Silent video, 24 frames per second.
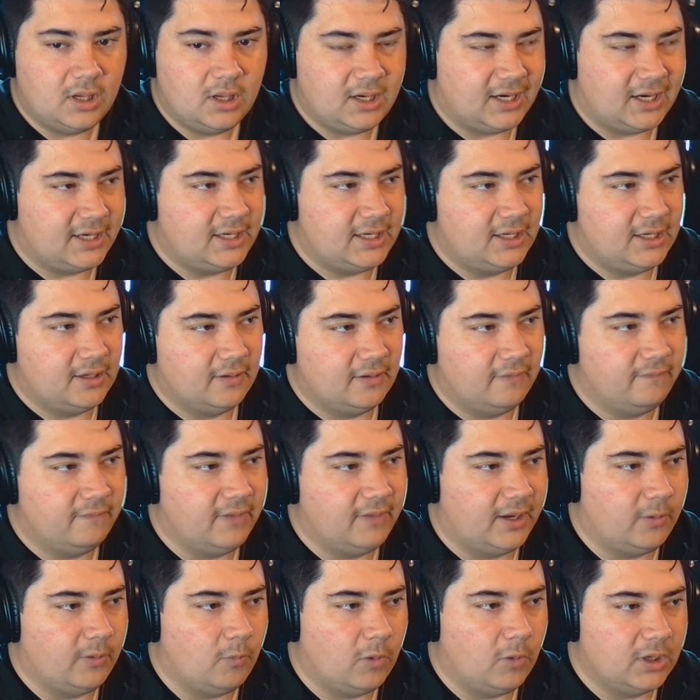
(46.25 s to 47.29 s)
an idea of
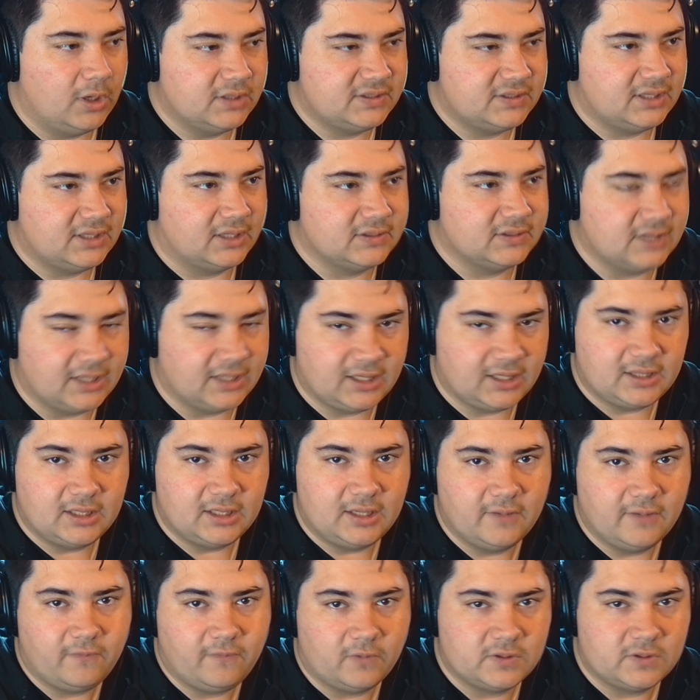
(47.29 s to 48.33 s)
like what it sounds like in the
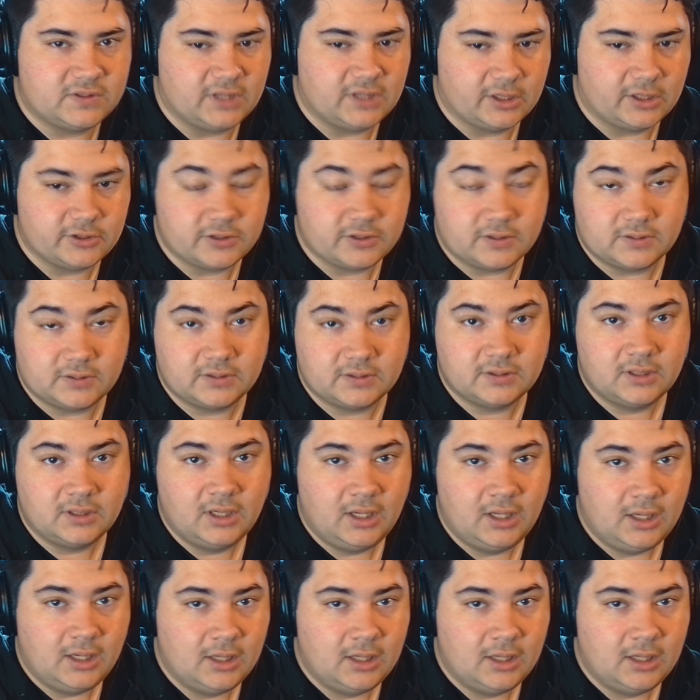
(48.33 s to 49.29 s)
different sections,